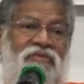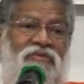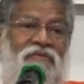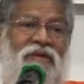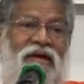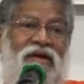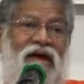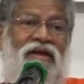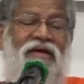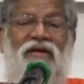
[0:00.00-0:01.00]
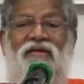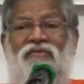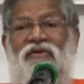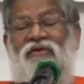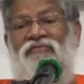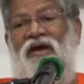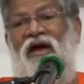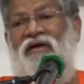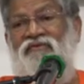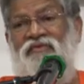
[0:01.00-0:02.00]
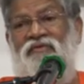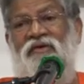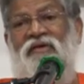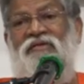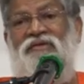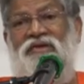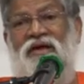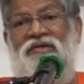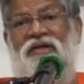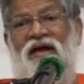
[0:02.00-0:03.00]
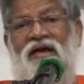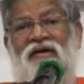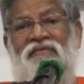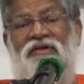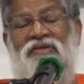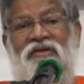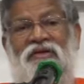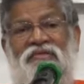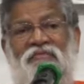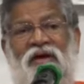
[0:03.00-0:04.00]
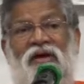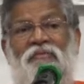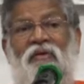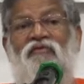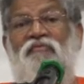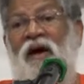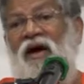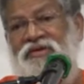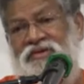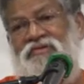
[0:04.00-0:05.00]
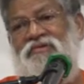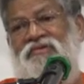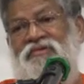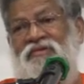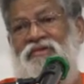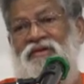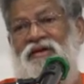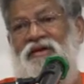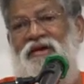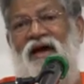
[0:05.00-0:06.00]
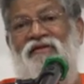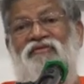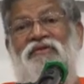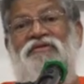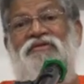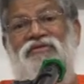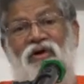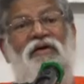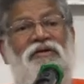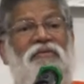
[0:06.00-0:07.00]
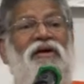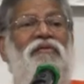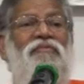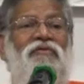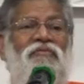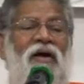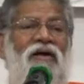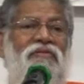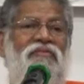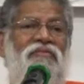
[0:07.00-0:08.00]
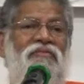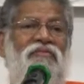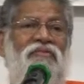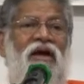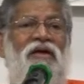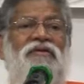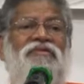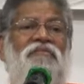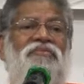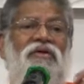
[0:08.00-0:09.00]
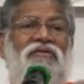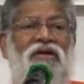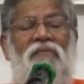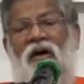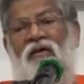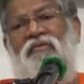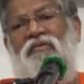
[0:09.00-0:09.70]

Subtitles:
The mechanical view of life says that everything is made up of parts. Life is not made up of parts. It is something deeper.